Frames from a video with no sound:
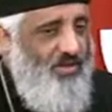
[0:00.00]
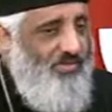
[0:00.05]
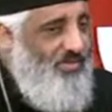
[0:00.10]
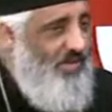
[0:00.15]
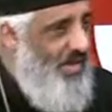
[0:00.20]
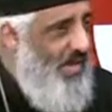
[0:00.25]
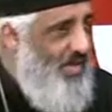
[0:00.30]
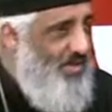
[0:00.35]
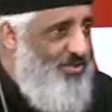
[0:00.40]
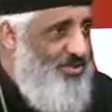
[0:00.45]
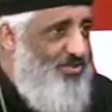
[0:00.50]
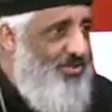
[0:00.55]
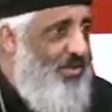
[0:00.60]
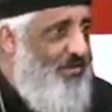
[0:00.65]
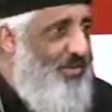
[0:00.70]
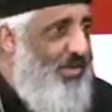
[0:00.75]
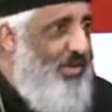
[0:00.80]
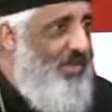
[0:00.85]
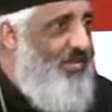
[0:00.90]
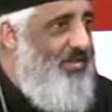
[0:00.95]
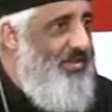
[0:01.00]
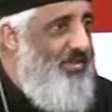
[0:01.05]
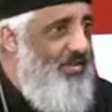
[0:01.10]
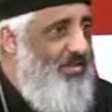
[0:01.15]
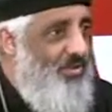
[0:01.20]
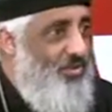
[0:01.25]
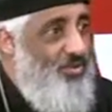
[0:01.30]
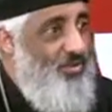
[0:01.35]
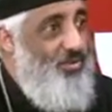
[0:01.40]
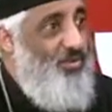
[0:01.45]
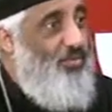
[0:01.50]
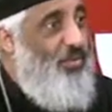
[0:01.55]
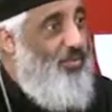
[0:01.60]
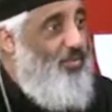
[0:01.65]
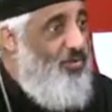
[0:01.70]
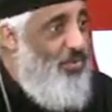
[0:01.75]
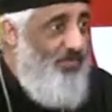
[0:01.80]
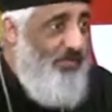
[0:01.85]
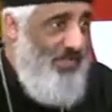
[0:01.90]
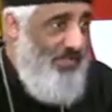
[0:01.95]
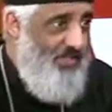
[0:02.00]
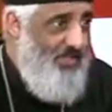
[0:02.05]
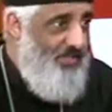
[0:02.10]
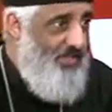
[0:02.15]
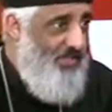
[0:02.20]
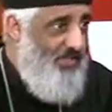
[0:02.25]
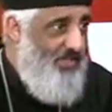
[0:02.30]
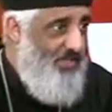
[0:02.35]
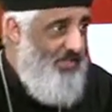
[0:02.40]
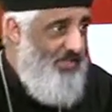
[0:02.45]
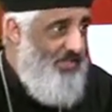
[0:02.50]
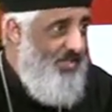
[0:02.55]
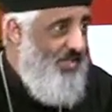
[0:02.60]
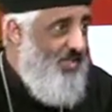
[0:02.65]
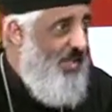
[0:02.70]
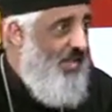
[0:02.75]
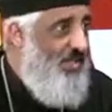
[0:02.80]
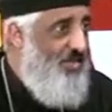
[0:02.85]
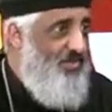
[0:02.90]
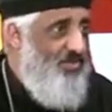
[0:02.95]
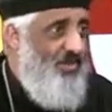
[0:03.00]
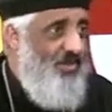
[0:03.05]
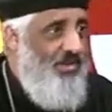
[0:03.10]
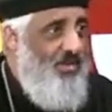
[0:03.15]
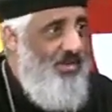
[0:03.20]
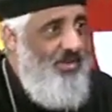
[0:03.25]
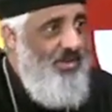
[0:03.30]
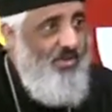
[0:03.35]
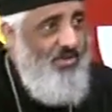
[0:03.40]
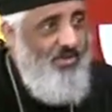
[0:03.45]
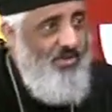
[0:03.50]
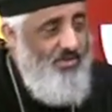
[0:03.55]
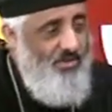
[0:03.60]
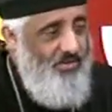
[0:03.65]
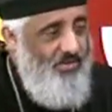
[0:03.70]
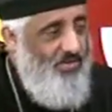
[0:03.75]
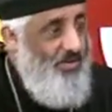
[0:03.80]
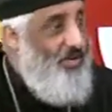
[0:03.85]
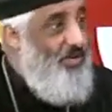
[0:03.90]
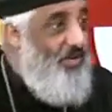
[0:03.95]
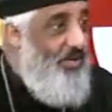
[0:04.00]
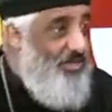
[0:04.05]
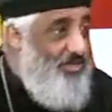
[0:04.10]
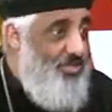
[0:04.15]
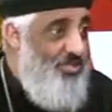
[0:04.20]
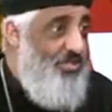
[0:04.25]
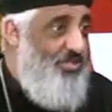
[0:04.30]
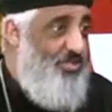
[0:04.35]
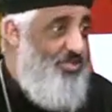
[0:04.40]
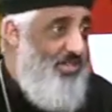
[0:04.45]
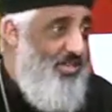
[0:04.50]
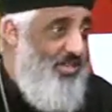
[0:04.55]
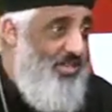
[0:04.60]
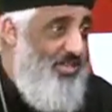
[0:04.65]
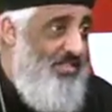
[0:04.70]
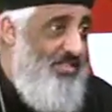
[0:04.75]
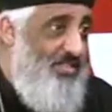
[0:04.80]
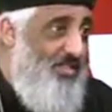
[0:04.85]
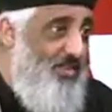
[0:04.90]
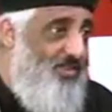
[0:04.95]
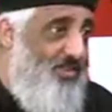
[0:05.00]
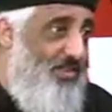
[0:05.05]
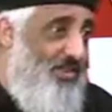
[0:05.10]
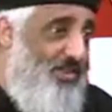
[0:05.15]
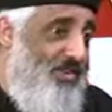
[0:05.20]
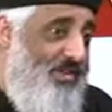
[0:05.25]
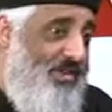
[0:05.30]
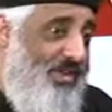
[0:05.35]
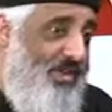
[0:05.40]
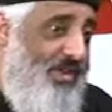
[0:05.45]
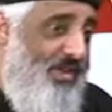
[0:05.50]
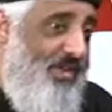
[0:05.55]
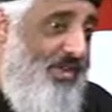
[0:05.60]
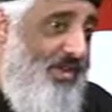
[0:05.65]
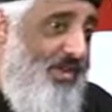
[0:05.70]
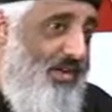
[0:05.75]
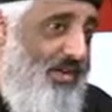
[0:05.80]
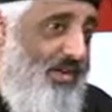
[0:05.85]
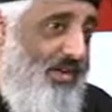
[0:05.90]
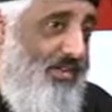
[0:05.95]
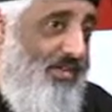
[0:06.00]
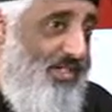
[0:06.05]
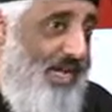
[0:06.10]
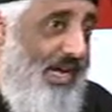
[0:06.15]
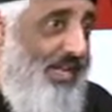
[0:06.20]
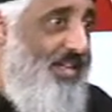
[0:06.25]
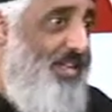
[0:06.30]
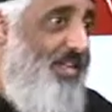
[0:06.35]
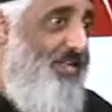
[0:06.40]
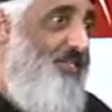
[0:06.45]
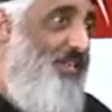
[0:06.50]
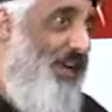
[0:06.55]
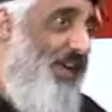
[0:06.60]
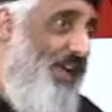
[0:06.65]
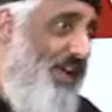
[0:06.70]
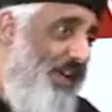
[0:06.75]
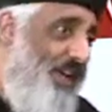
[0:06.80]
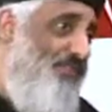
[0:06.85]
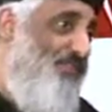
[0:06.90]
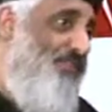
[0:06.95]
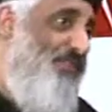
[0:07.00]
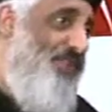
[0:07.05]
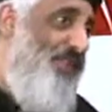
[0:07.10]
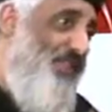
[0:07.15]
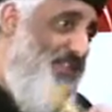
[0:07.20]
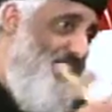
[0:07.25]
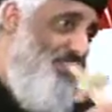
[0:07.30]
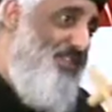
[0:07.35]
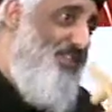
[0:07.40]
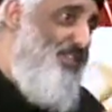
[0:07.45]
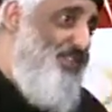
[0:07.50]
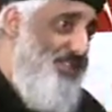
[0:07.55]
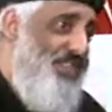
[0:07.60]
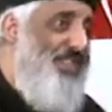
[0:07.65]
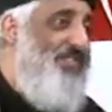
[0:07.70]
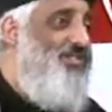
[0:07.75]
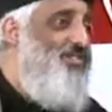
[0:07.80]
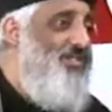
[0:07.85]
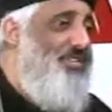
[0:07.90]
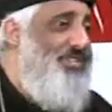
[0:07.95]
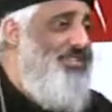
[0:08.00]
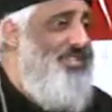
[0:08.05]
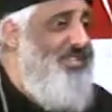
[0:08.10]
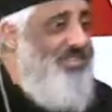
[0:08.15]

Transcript: fiasco about the global warming studies and how the original studies that were cited by every subsequent